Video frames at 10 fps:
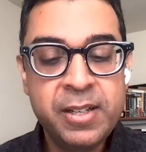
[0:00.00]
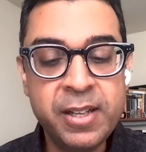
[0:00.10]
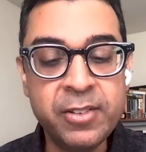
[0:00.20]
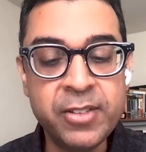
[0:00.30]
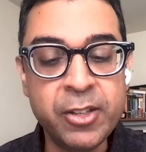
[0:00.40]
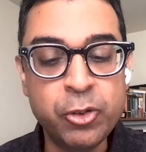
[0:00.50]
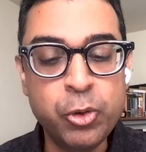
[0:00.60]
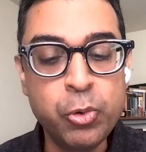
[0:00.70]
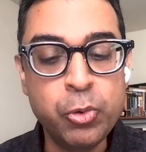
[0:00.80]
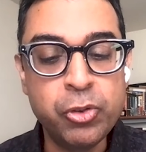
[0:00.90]
in a sense,
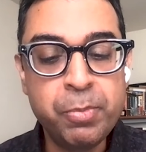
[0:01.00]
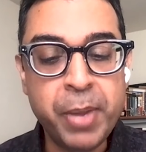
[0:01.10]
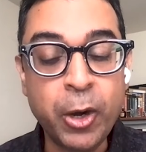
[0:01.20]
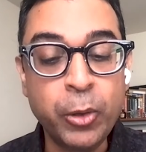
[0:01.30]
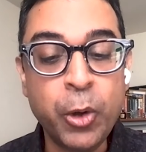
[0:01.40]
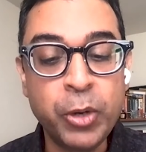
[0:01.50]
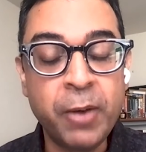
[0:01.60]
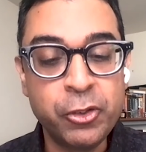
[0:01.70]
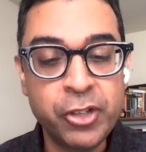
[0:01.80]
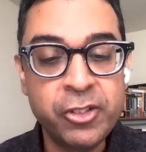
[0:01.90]
two parallel
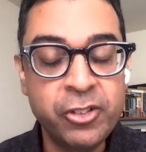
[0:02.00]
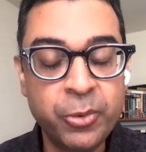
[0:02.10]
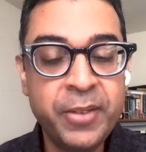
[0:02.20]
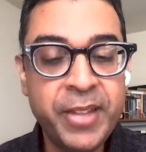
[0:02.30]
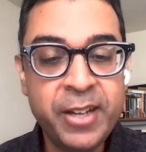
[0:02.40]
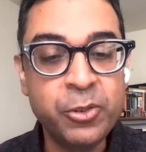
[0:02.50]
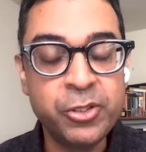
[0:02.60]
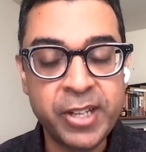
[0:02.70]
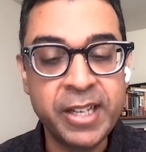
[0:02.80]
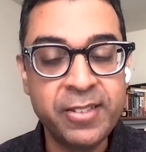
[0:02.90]
conversations around that, or
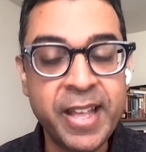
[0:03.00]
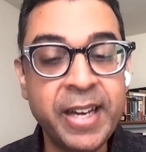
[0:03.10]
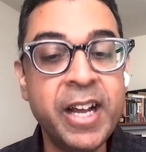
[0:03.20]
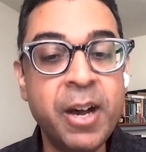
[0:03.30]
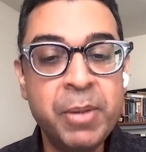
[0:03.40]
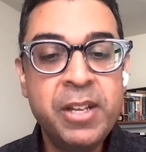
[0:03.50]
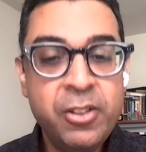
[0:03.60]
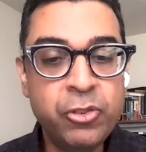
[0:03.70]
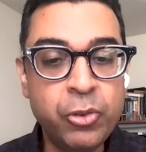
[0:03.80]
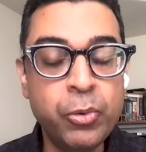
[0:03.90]
just kind of set it up
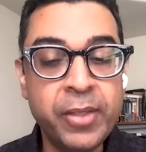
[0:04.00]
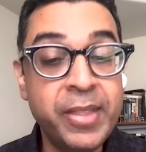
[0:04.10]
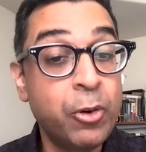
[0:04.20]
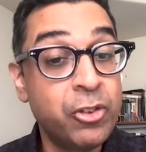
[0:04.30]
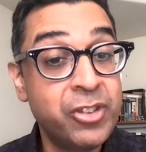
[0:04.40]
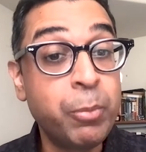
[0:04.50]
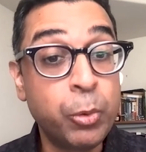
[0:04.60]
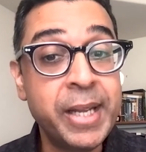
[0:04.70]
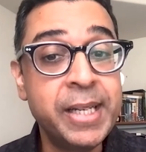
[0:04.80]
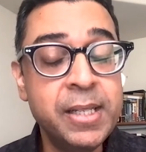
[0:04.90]
so that they are
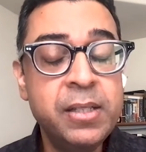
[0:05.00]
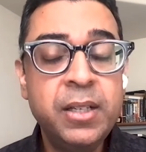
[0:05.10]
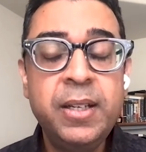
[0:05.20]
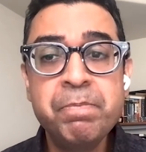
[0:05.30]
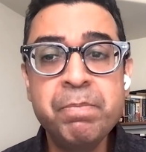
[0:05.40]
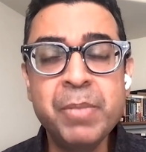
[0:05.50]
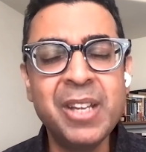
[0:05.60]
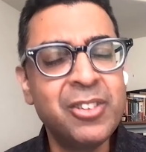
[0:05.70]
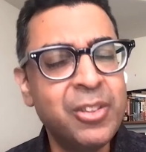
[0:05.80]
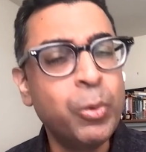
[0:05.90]
separated.
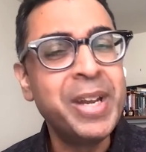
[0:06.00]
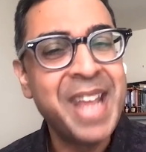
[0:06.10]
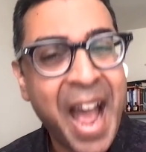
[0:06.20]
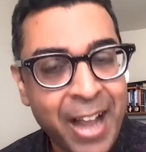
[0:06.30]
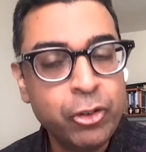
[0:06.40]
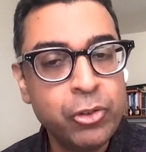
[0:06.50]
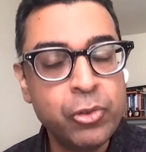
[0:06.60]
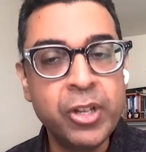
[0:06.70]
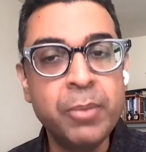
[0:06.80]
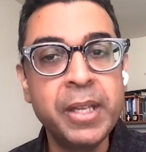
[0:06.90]
Because the reaction to
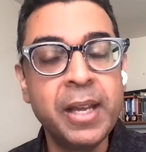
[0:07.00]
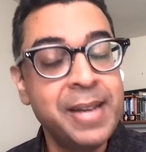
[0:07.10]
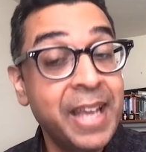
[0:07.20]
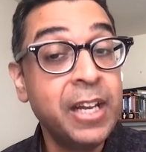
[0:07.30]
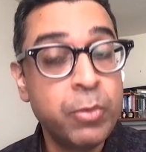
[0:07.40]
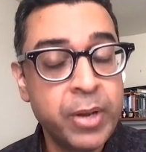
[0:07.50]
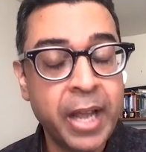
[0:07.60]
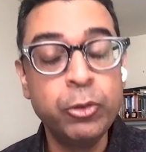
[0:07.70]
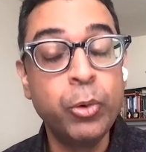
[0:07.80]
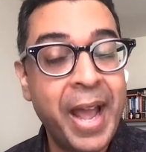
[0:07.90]
something, a negative
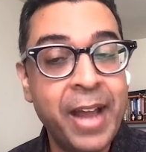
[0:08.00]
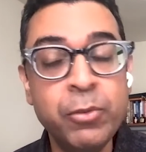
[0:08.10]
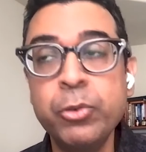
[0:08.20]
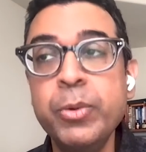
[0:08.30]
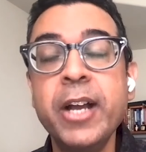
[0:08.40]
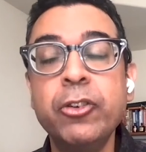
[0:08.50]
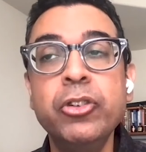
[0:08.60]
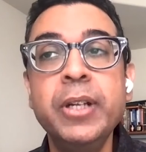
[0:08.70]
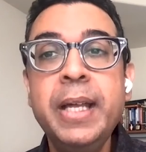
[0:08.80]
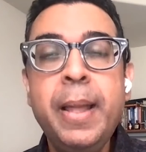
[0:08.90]
reaction or adverse
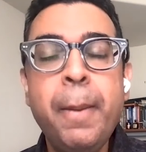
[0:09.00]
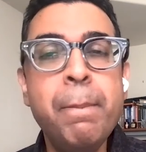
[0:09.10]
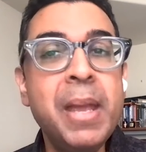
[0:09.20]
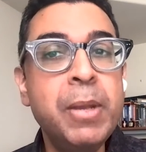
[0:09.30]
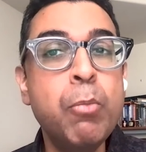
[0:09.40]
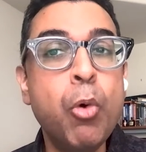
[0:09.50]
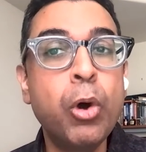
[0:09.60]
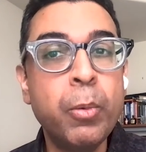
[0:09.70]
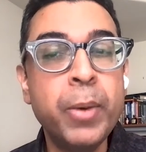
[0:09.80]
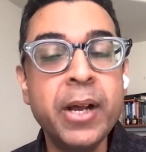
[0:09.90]
reaction, may be
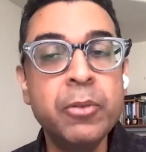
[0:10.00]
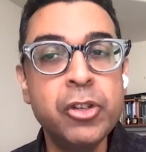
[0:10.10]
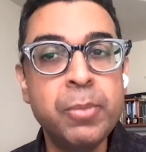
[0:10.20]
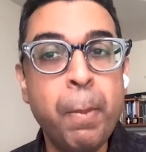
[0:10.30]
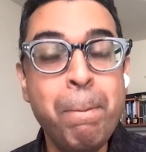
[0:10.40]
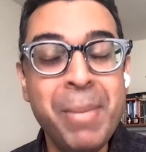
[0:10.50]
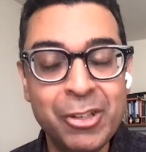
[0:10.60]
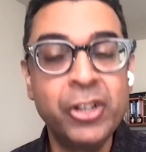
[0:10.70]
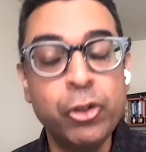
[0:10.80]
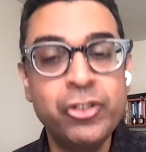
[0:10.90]
more around just
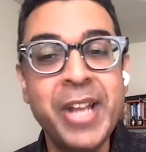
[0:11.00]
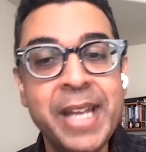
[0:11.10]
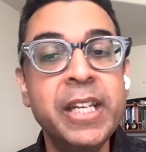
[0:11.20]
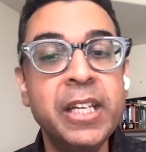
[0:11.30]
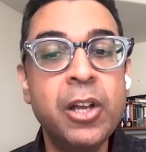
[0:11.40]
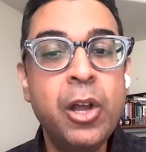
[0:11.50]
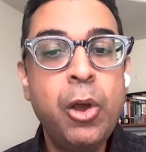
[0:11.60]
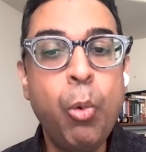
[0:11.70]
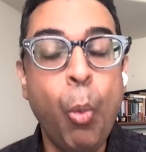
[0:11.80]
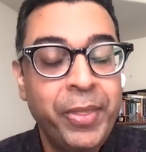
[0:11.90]
misunderstanding
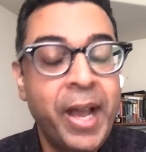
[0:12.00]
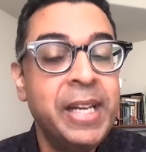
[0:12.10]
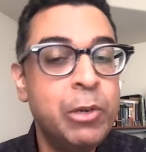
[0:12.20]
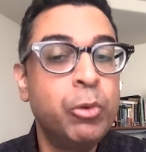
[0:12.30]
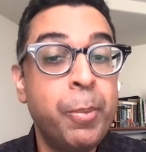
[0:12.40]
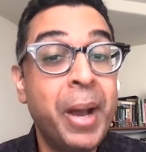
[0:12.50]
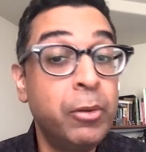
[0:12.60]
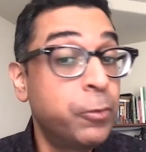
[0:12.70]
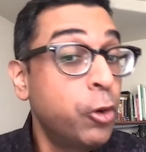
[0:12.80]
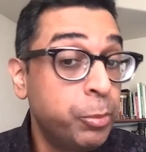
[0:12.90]
what the idea was about in
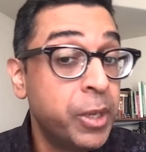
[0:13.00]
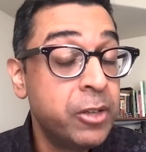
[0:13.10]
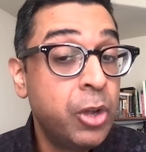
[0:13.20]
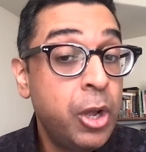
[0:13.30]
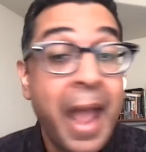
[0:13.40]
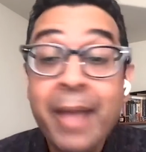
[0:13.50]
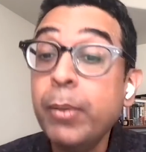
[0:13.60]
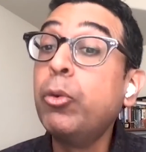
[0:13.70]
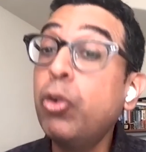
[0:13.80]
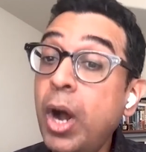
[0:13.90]
the first place and the
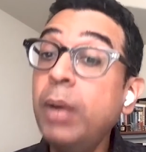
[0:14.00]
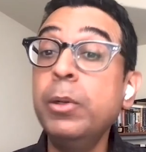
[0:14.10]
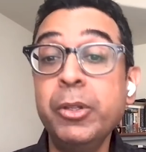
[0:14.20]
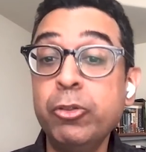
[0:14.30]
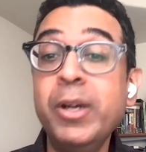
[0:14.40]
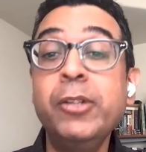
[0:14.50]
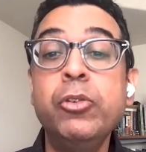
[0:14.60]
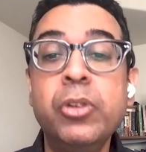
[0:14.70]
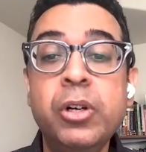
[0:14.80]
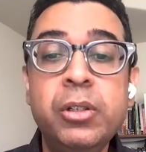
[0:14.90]
problem is trying to
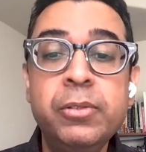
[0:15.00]
solve.